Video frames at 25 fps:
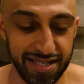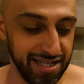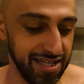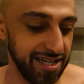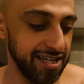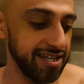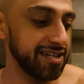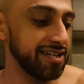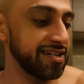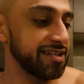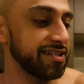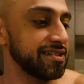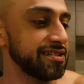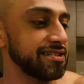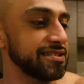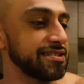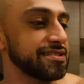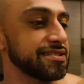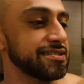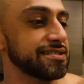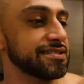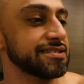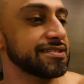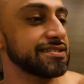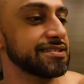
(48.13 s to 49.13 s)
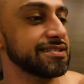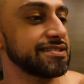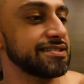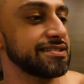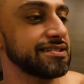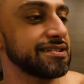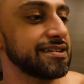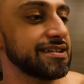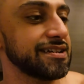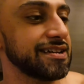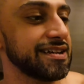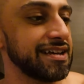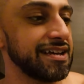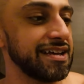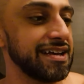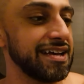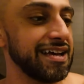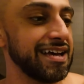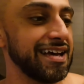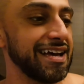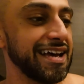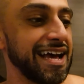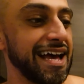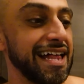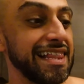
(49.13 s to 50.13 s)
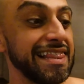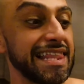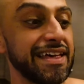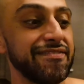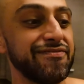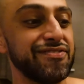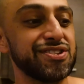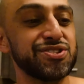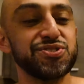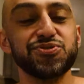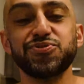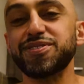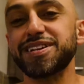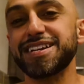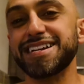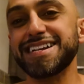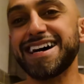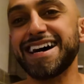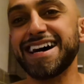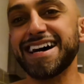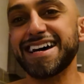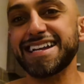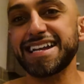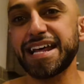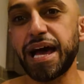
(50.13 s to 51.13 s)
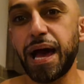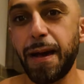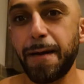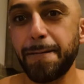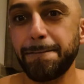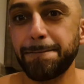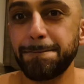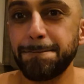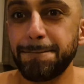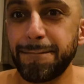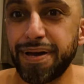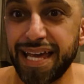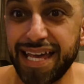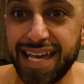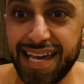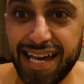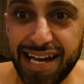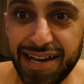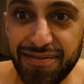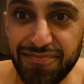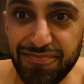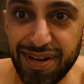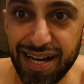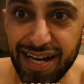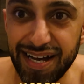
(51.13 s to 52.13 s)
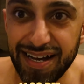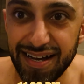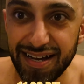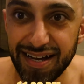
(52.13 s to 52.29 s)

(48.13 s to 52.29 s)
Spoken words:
It is 11:29 p.m.